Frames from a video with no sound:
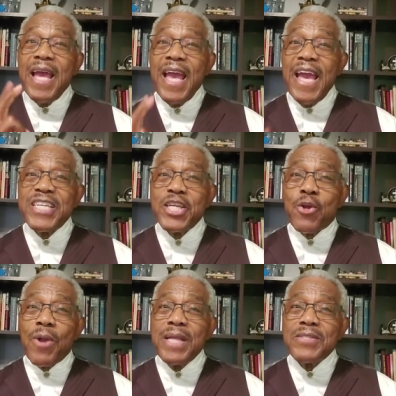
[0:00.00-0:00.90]

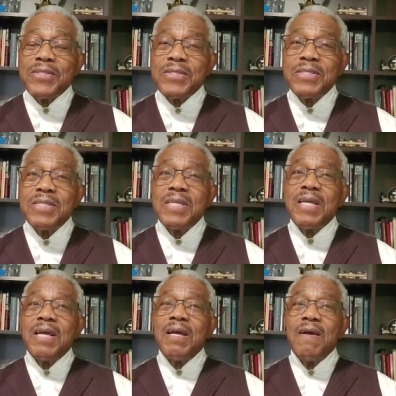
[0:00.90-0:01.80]
Antichrist,
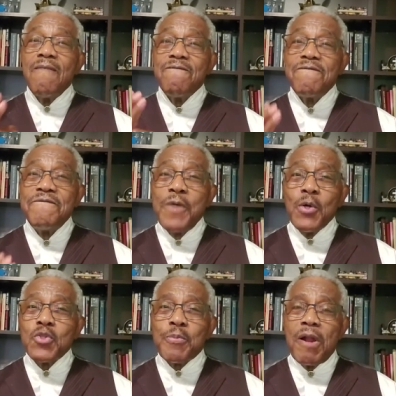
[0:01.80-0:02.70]

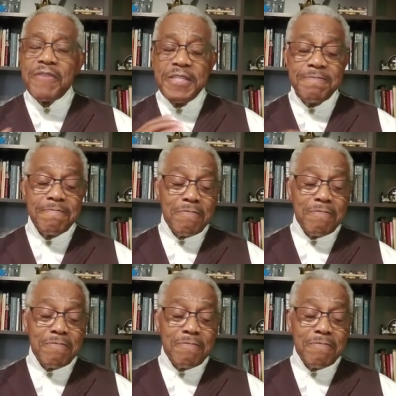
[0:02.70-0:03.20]
false prophet.